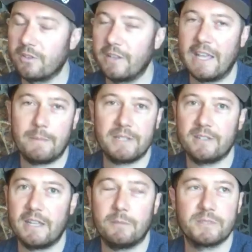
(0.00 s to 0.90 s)
we're really happy
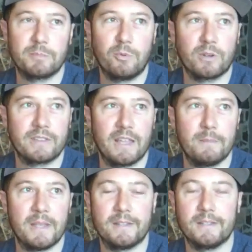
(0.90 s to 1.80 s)
to help support
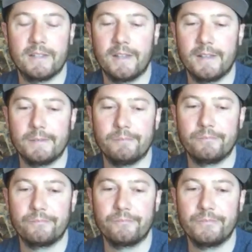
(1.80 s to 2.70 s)
them
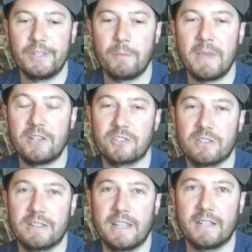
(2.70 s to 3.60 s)
and make
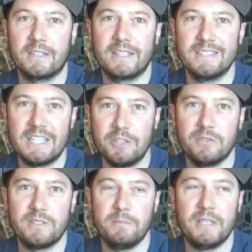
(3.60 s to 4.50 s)
sure that
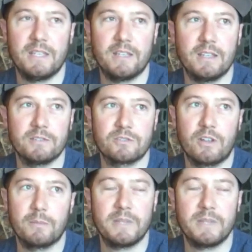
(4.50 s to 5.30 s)
continues to be a strong